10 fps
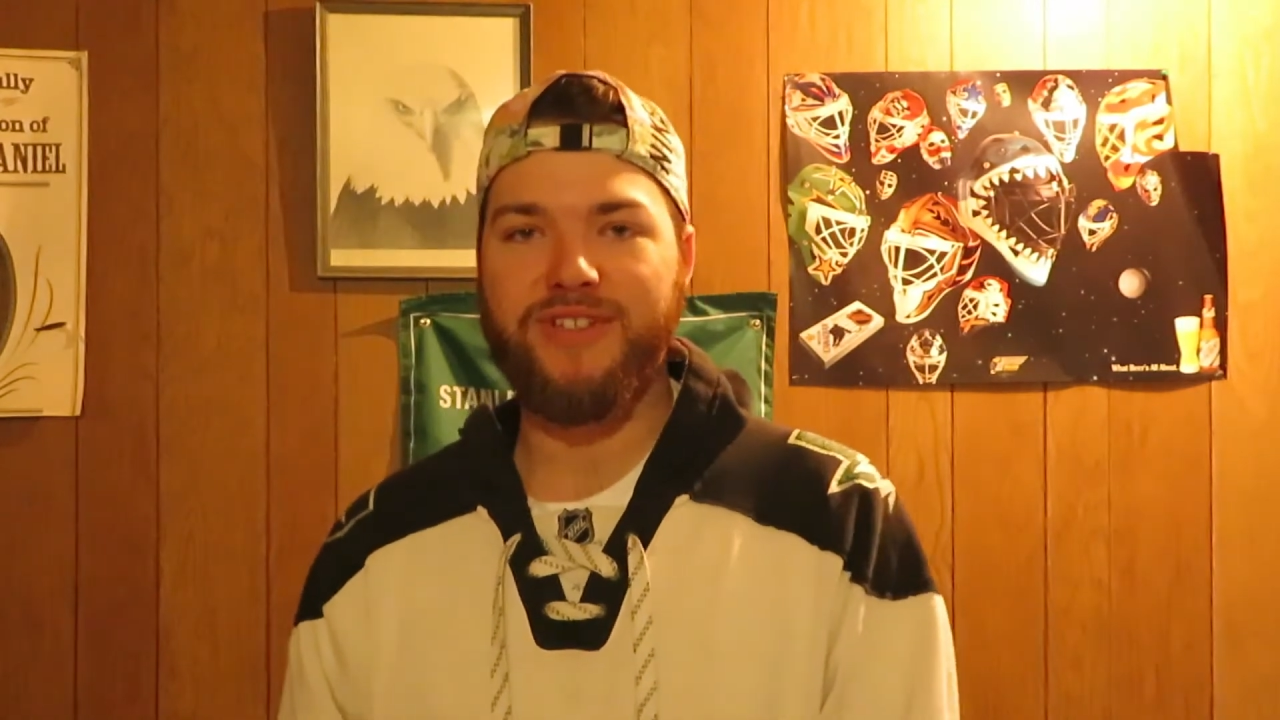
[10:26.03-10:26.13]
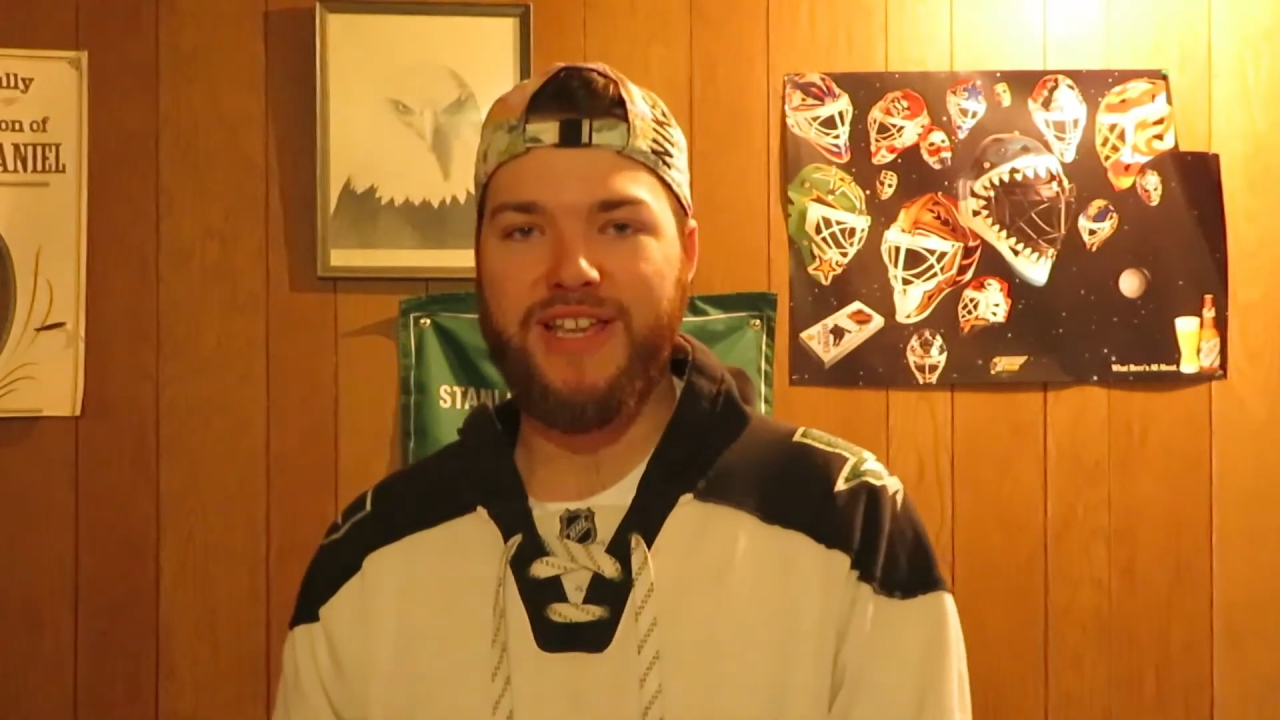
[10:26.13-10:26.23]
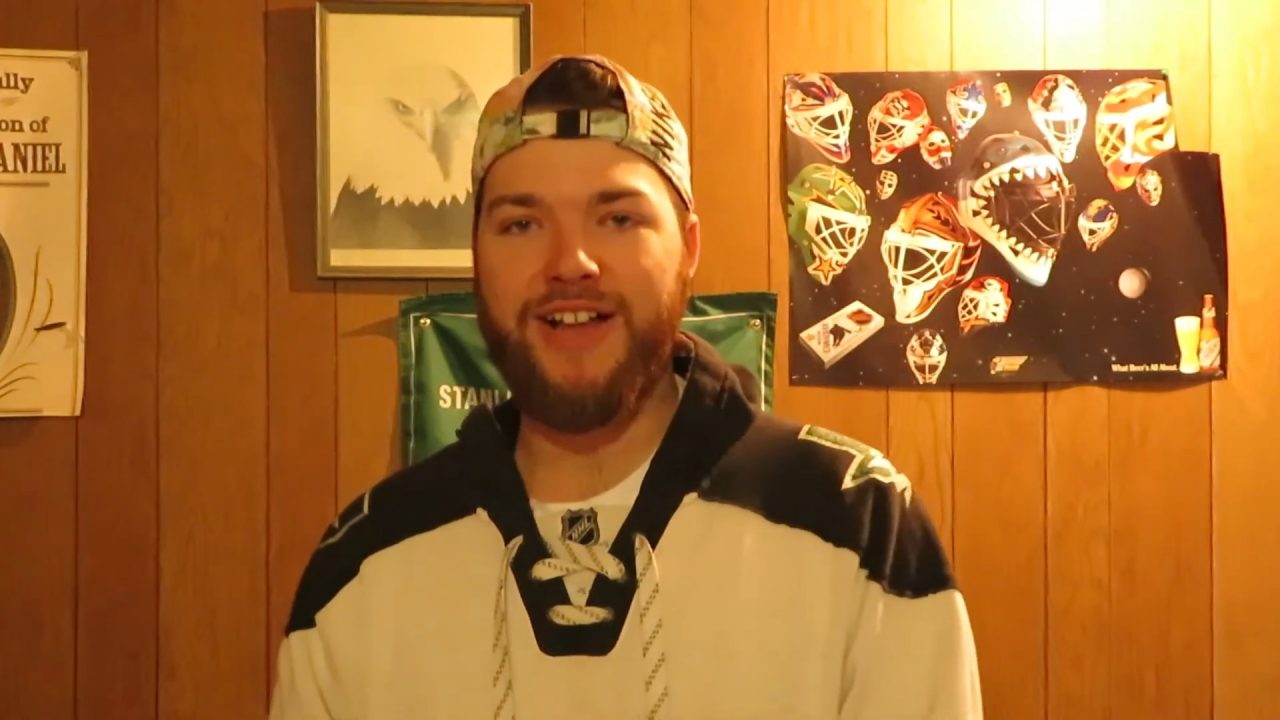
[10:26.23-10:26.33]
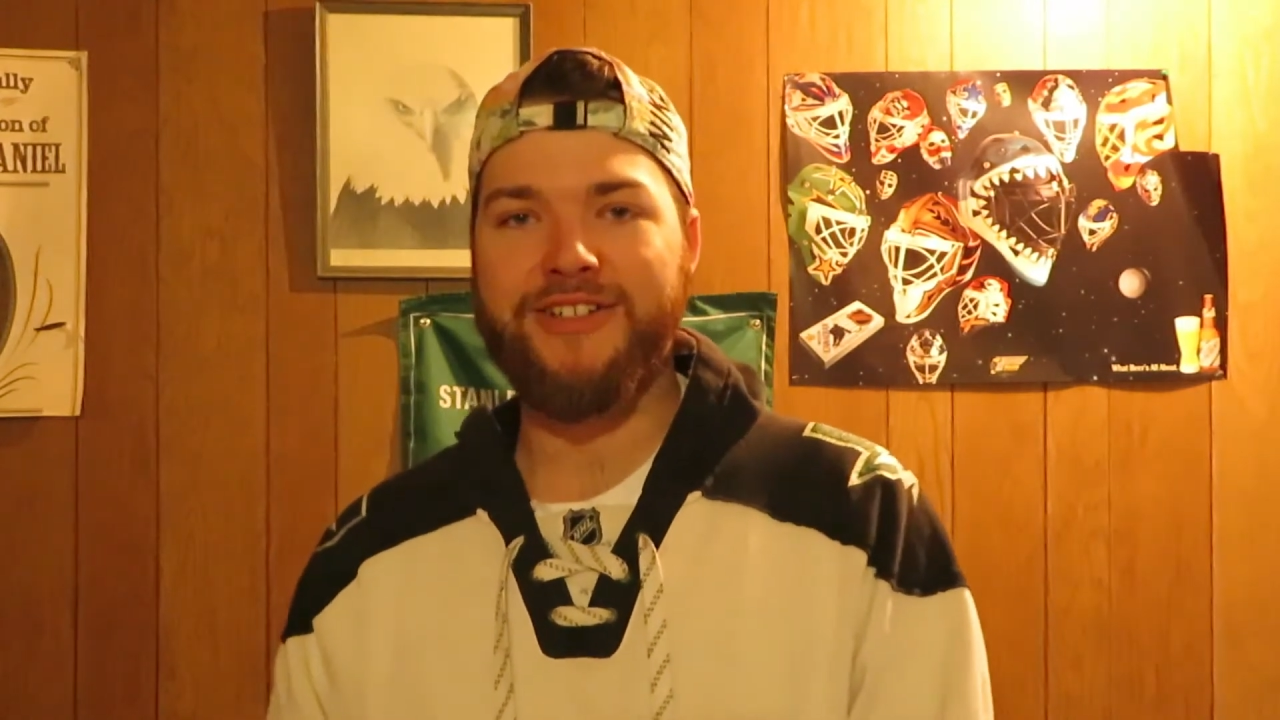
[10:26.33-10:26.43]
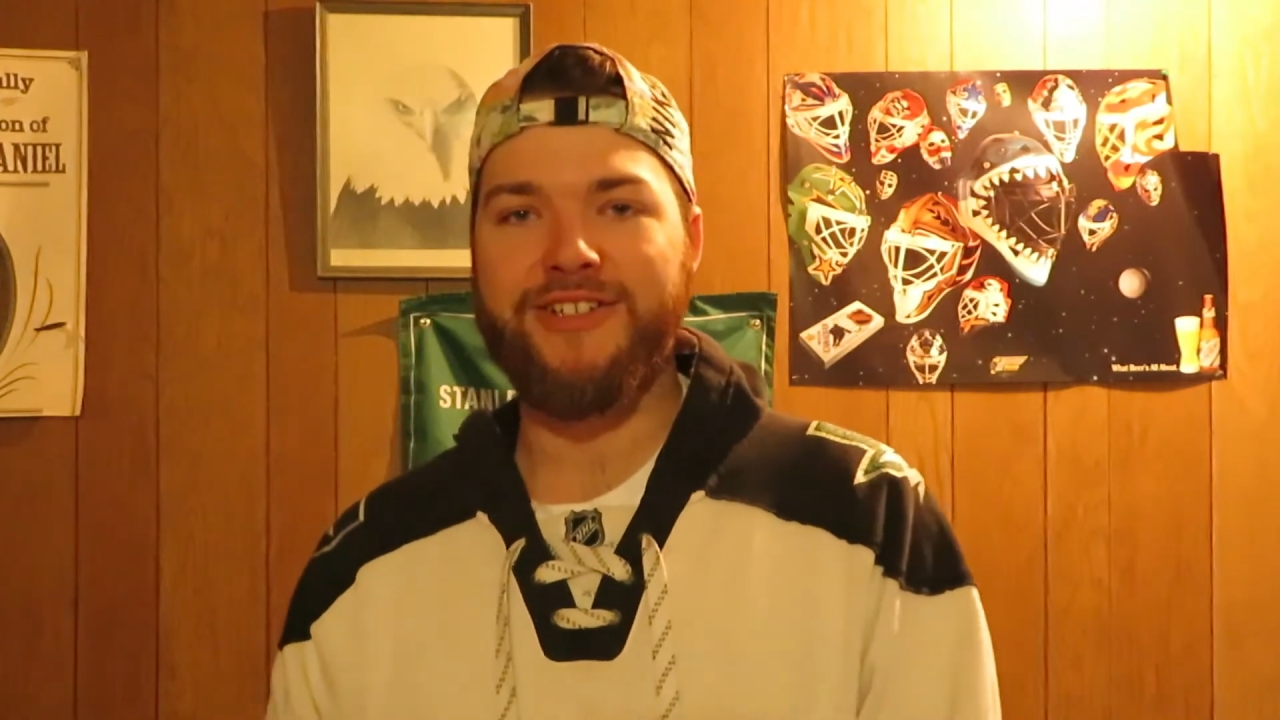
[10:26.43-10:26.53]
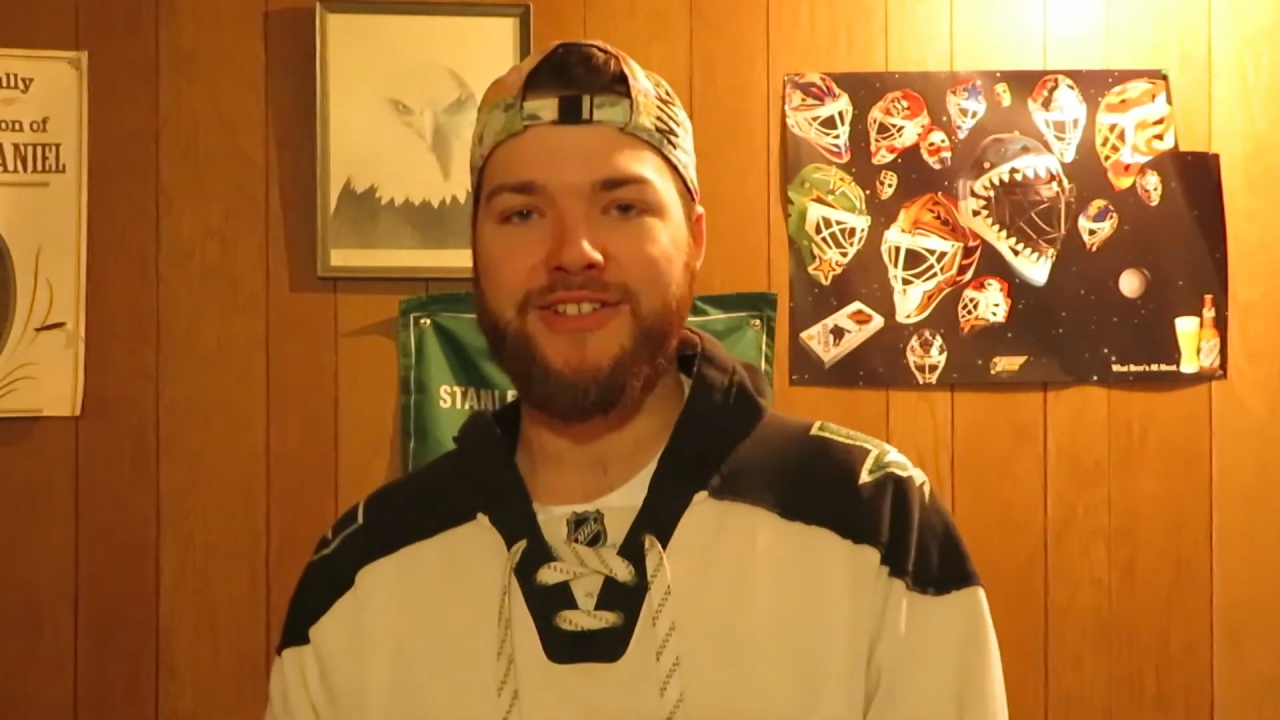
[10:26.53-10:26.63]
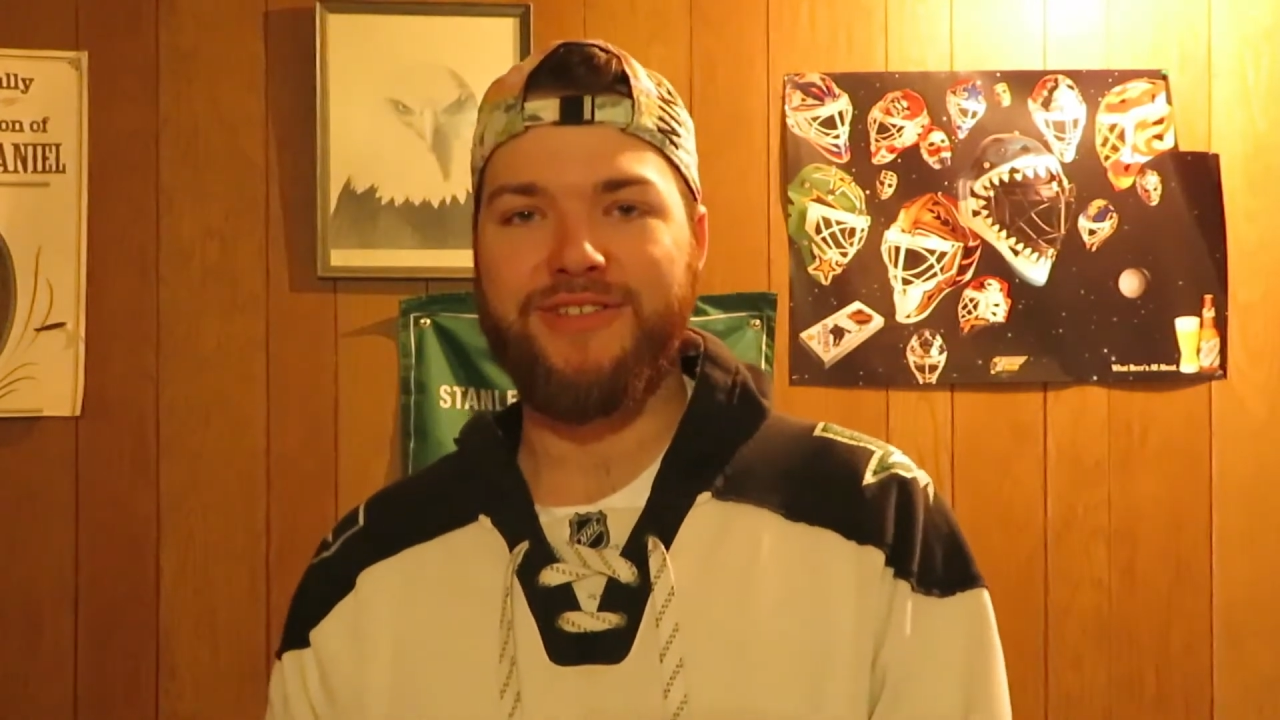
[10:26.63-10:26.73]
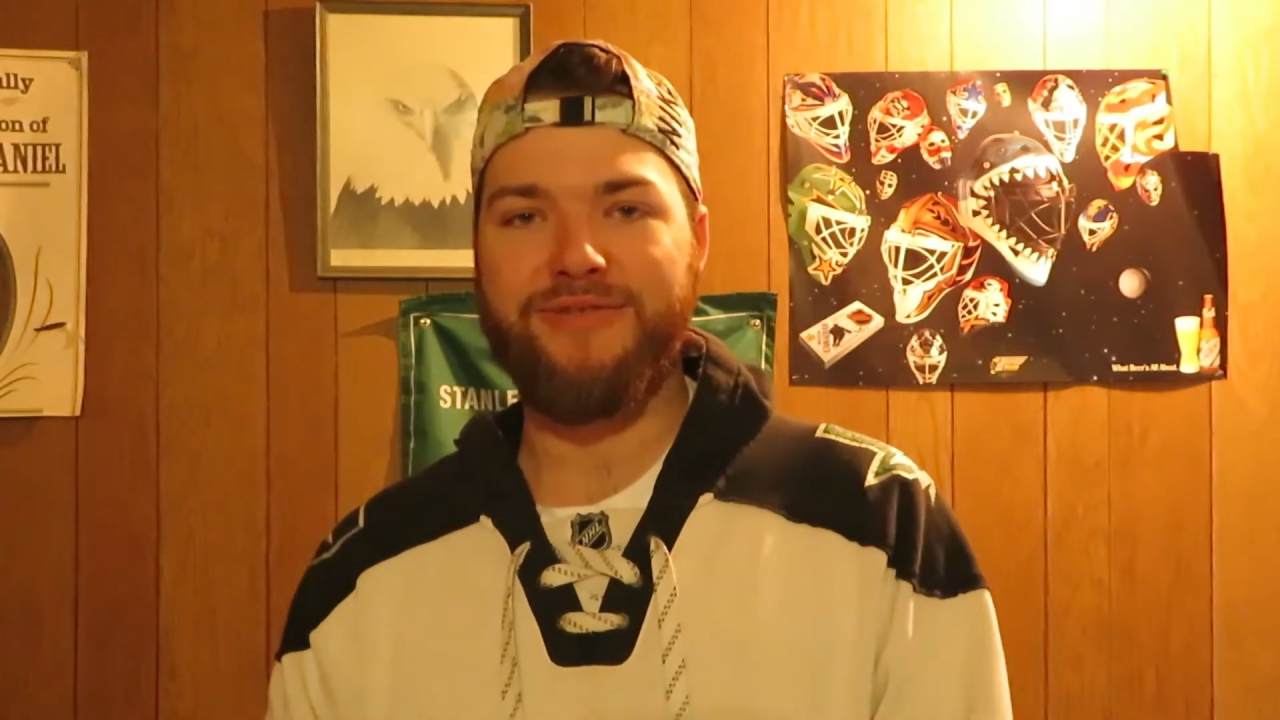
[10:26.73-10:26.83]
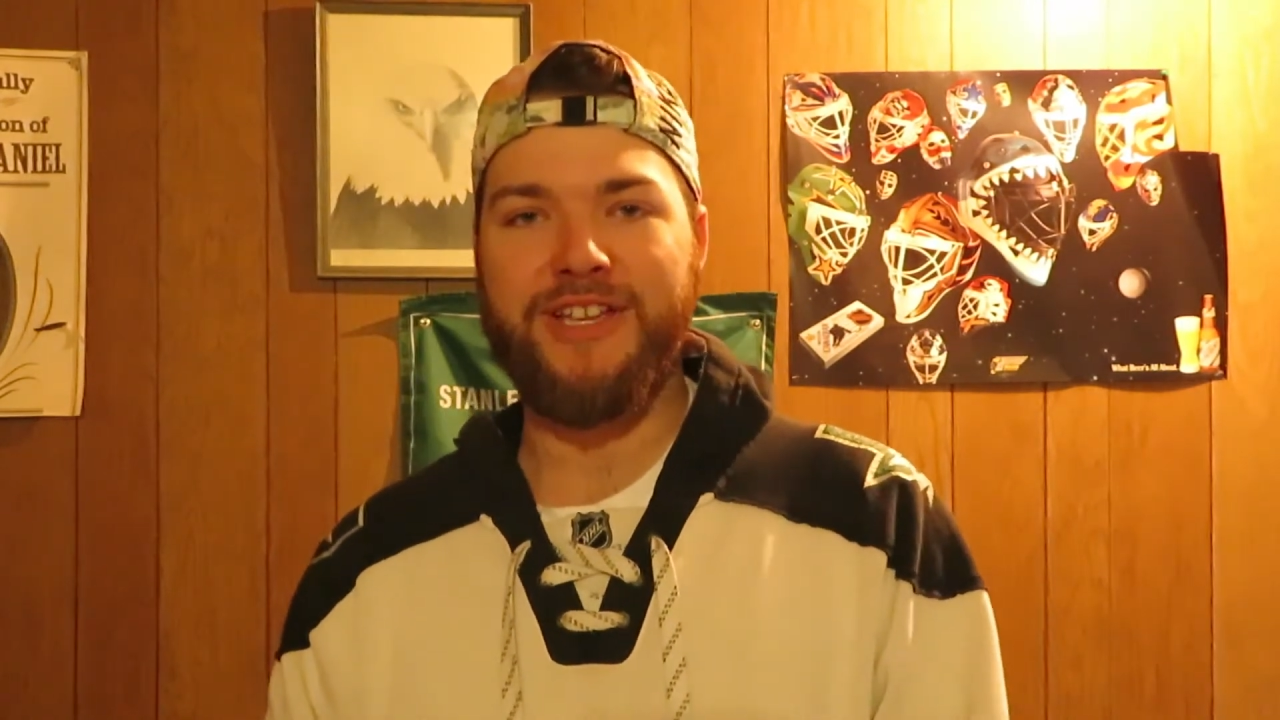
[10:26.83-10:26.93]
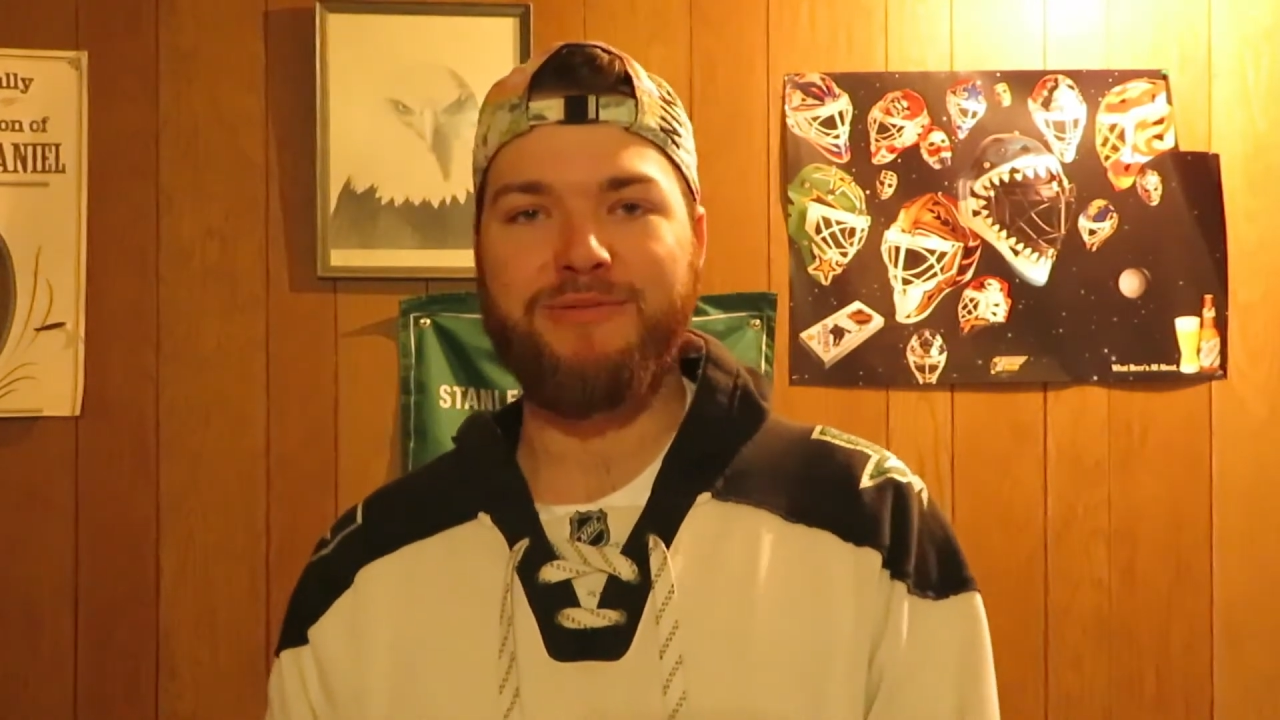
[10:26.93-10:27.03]
Calgary
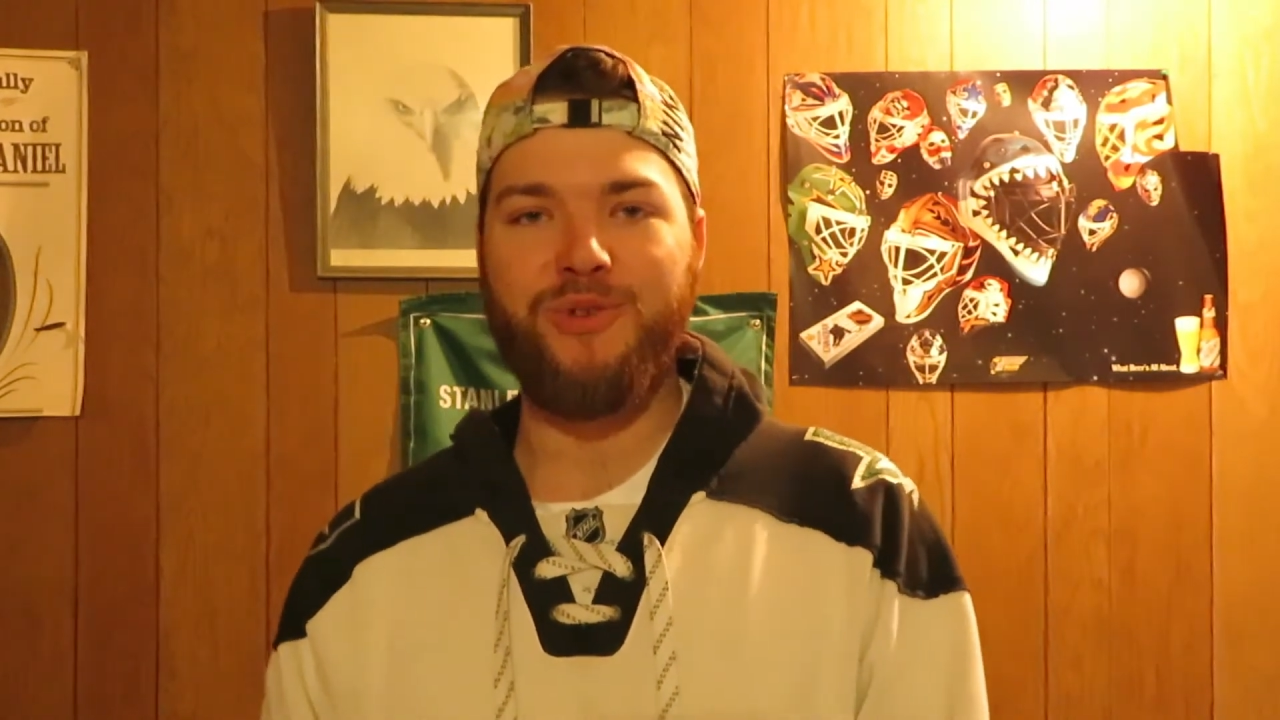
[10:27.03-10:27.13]
Flames